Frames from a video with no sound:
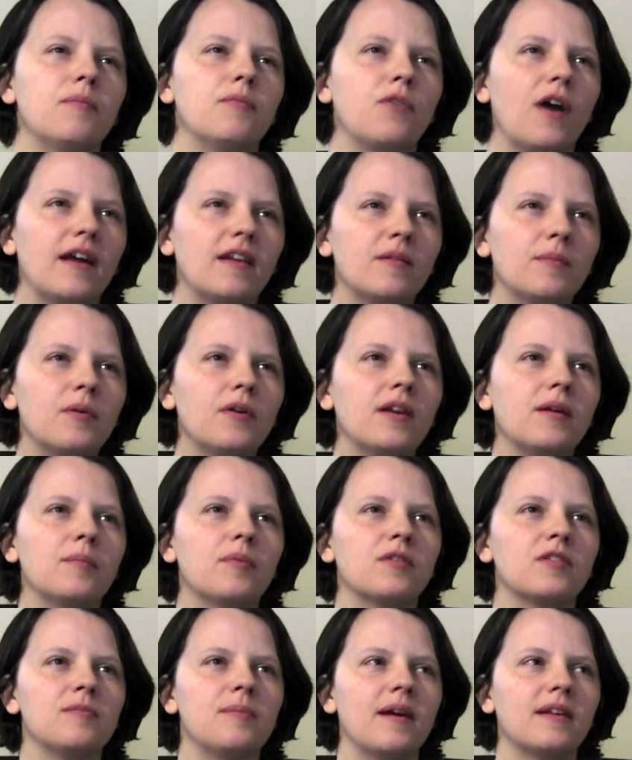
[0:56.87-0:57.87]
tried to put it in
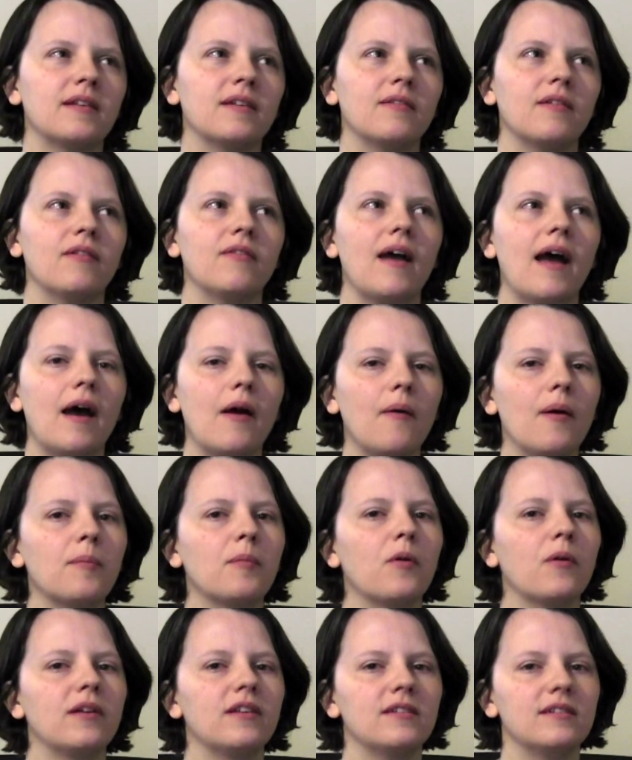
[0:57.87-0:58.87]
perspective of how
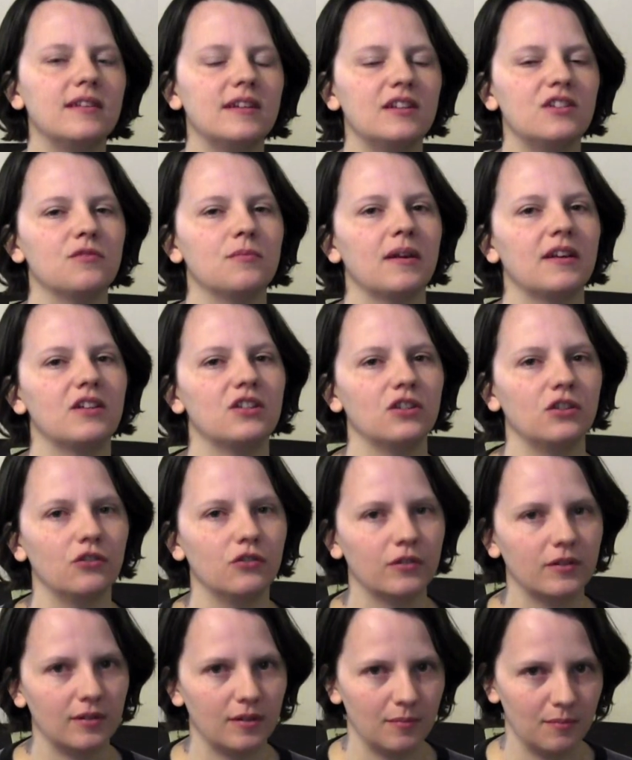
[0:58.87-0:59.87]
I'm going to teach my
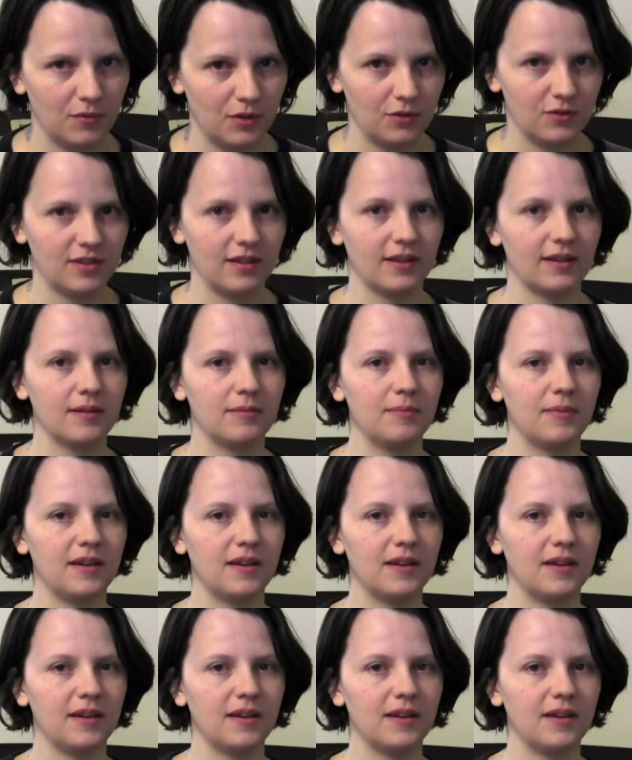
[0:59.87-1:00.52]
children music,